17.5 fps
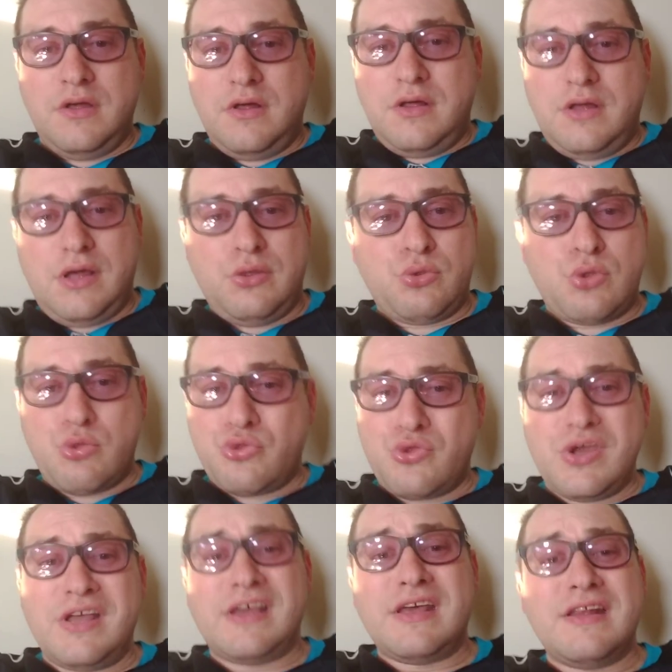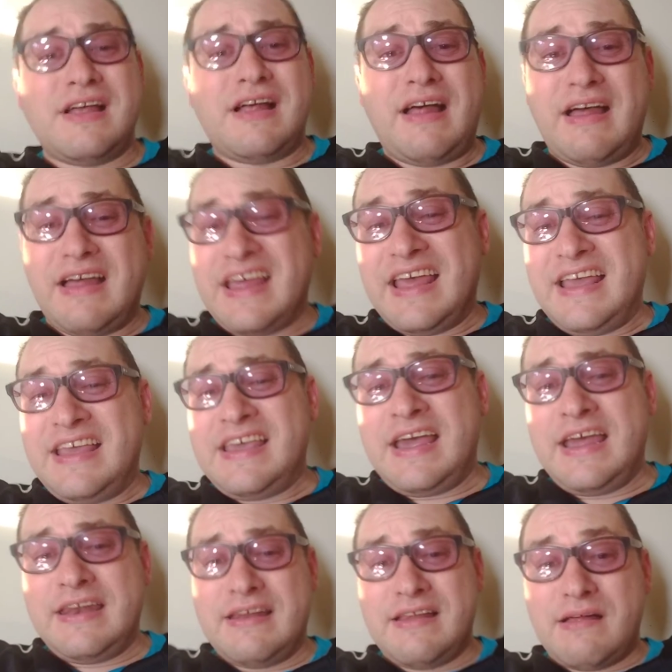And the thing,
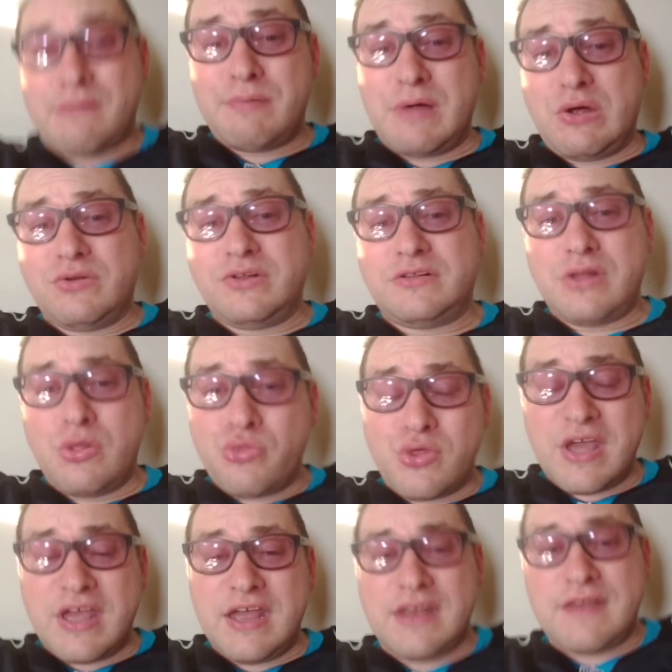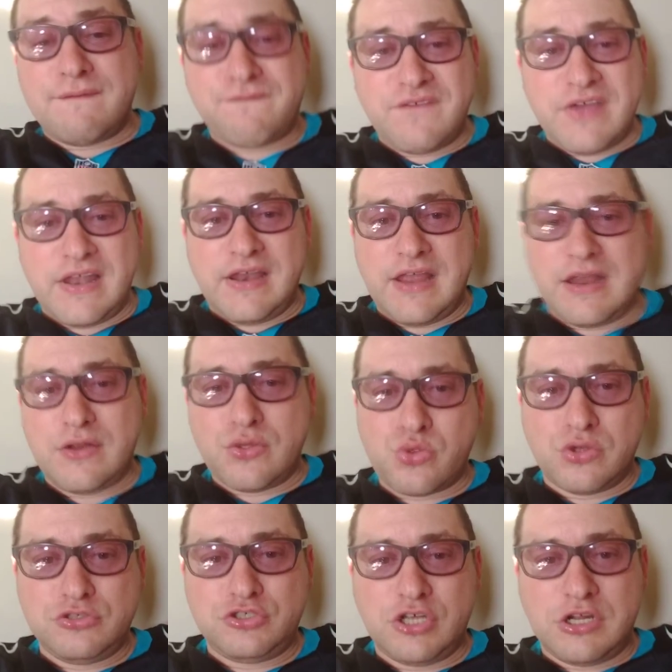again, about it in the NFL, ladies
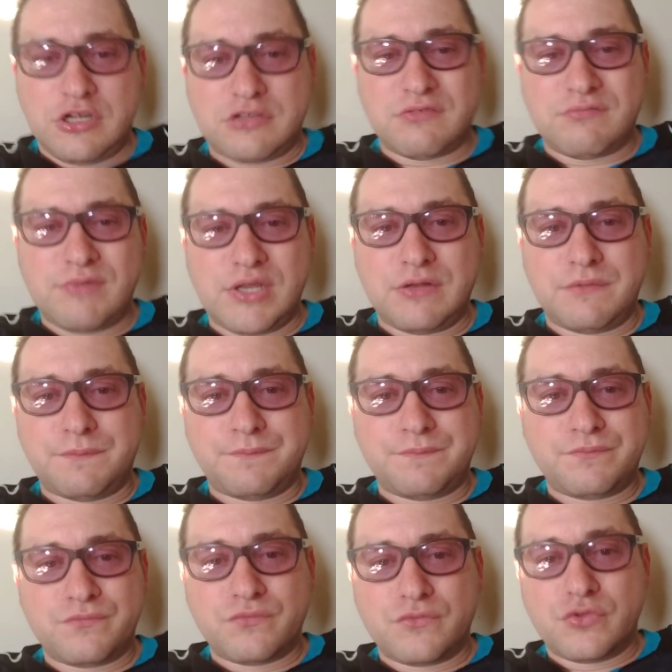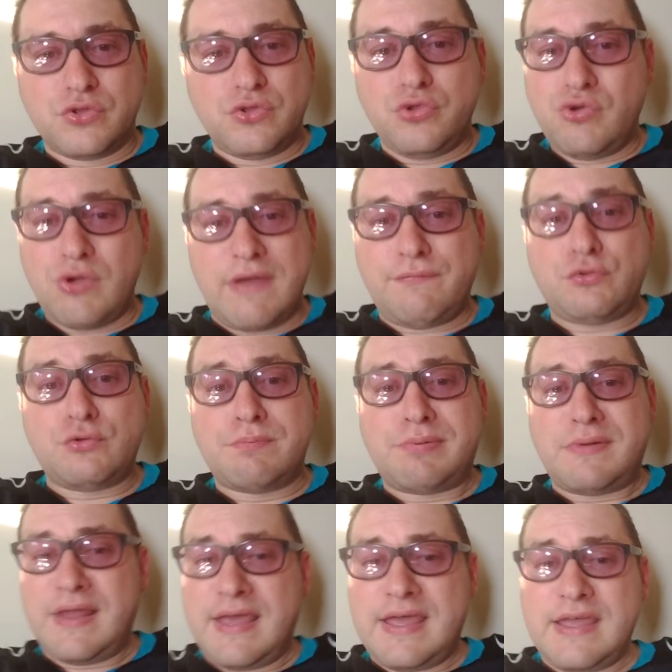and gentlemen, you have to
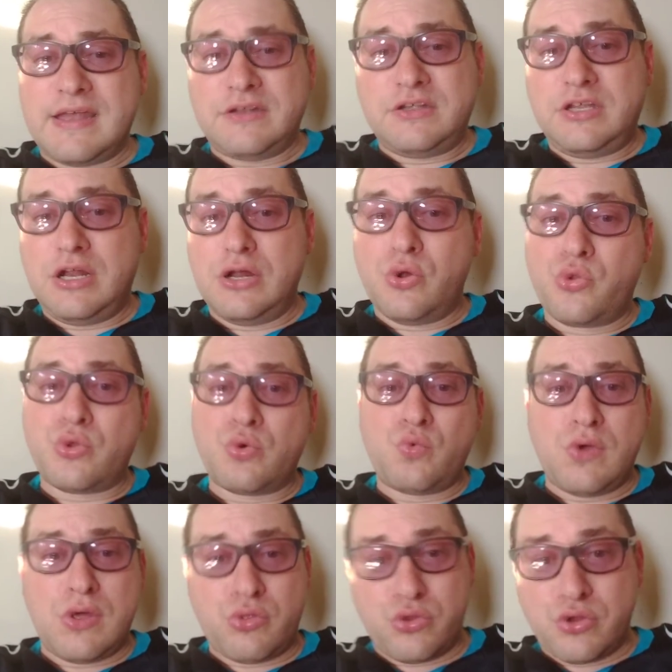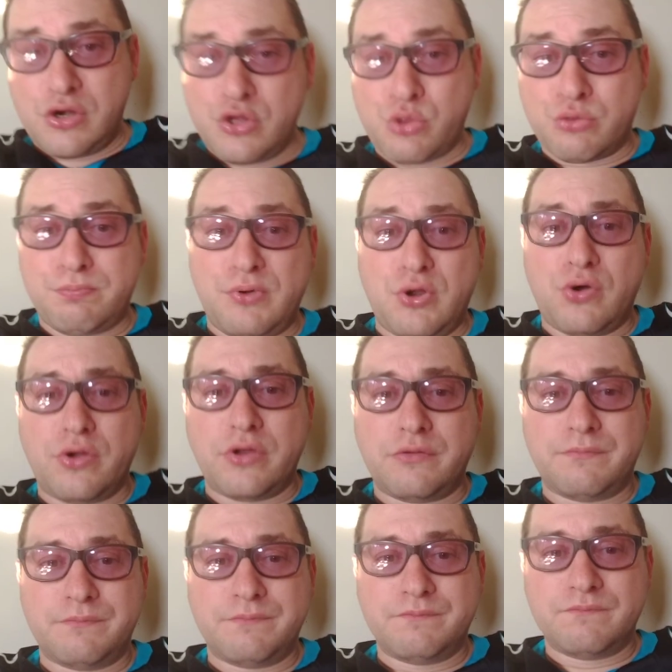play until the whistle is blowing.
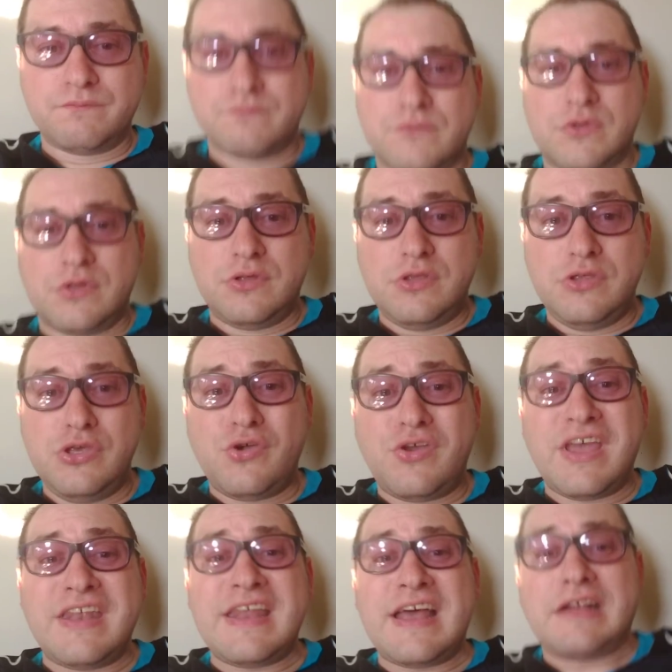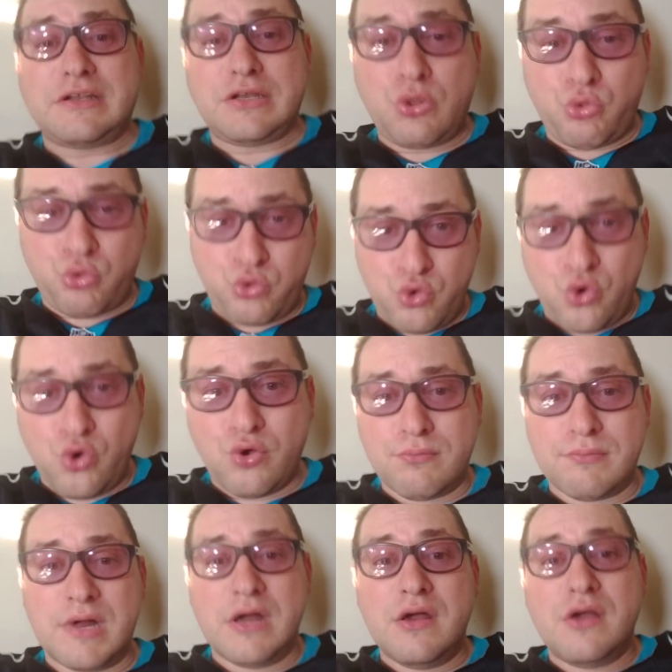You cannot
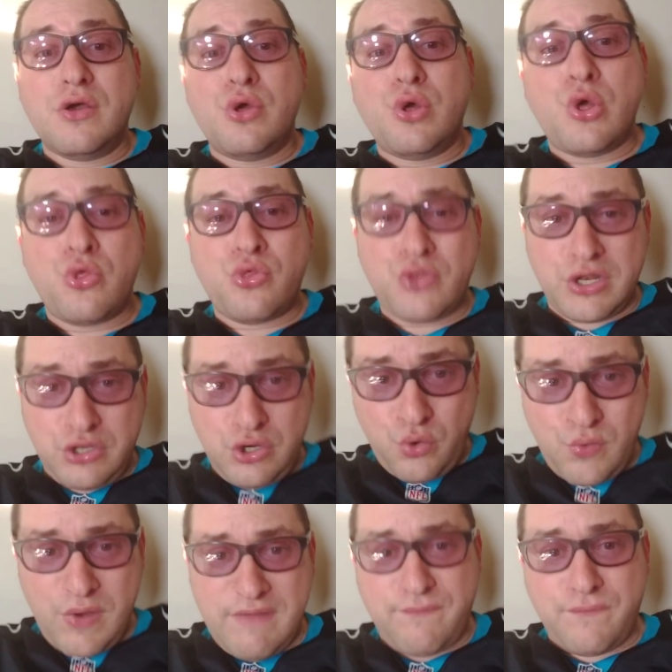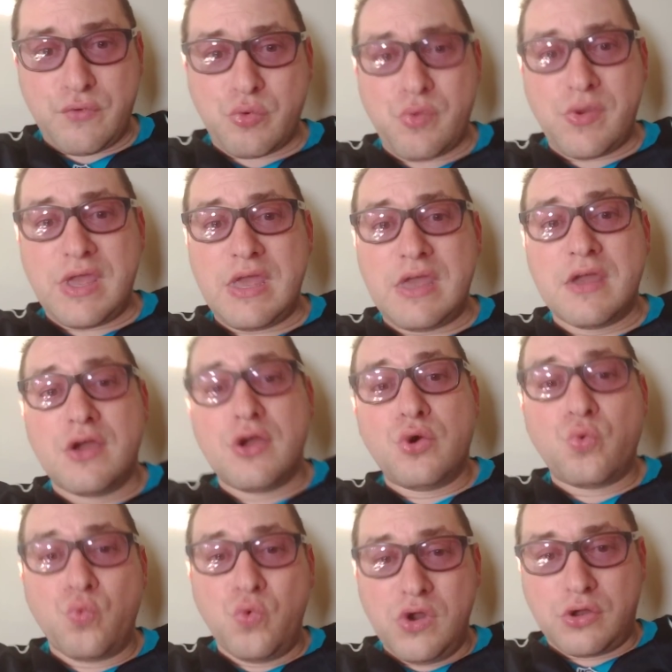assume that the referee
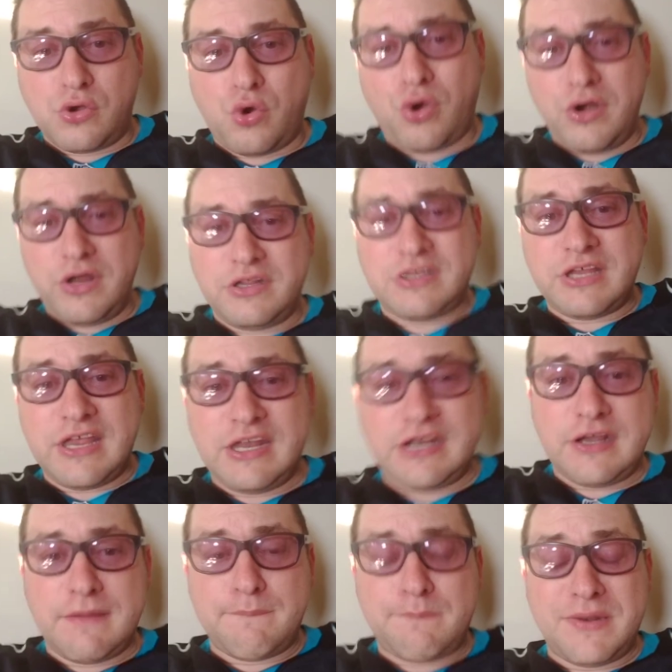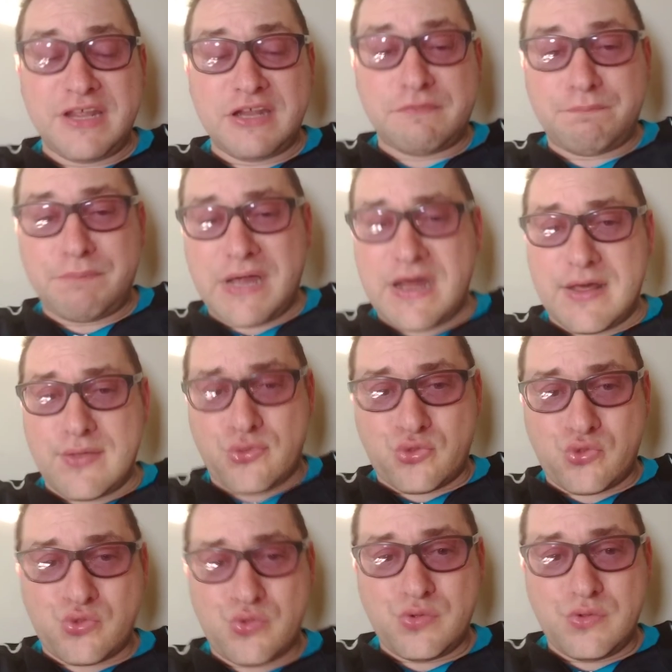will call it an incomplete
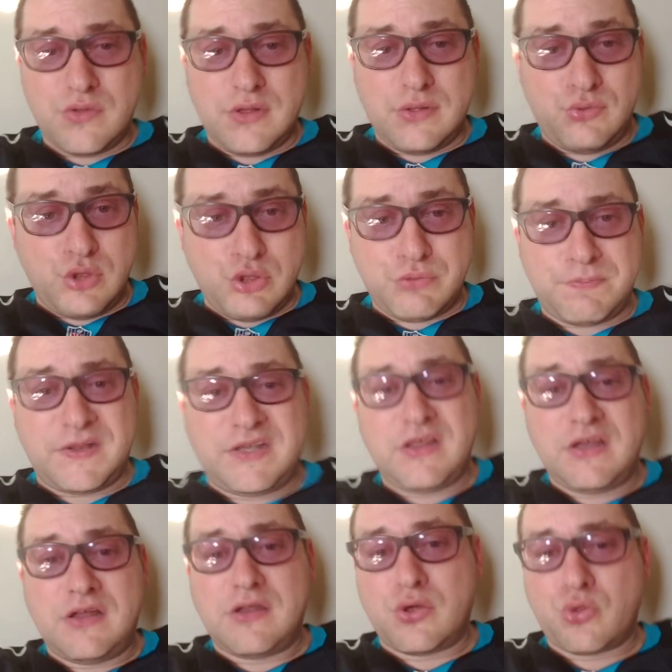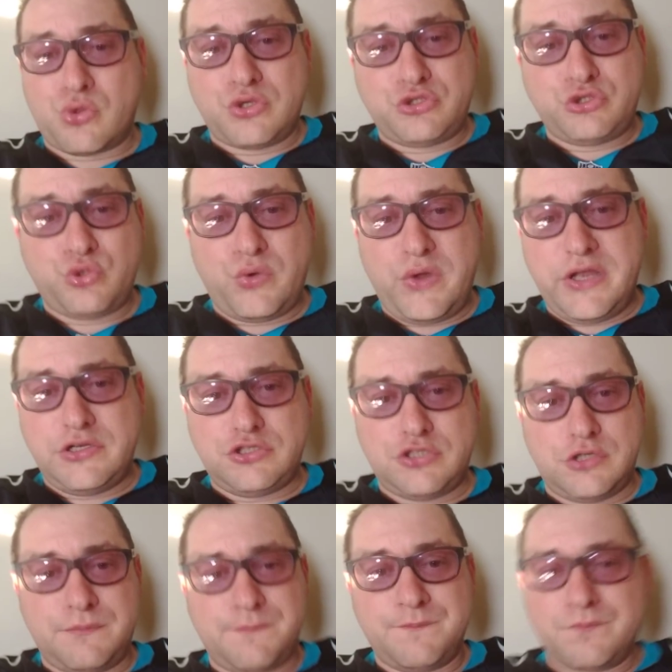pass in this particular situation.